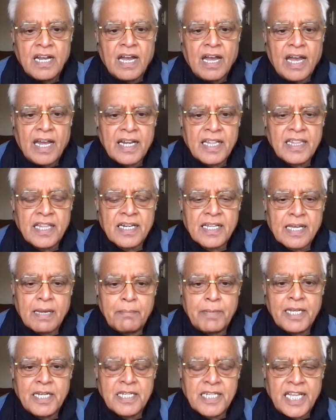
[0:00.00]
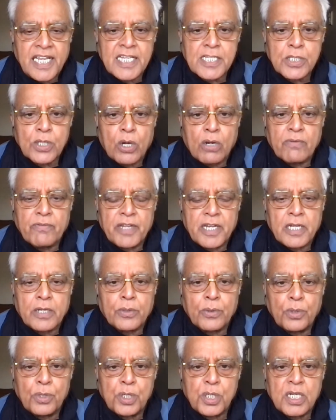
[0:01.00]
Another coming days are very
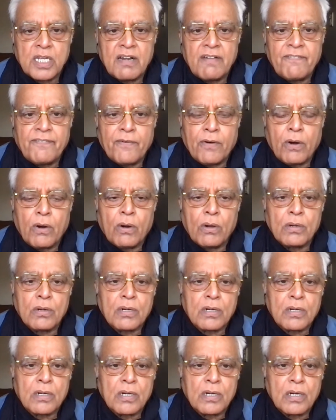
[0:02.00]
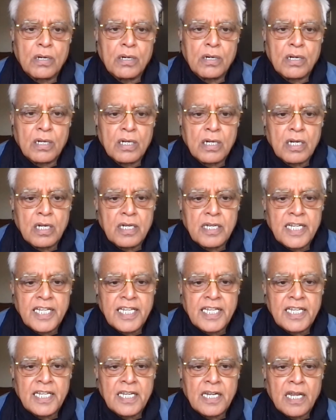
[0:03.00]
crucial for
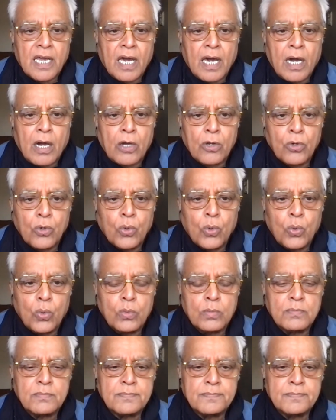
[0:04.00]
De La Rue.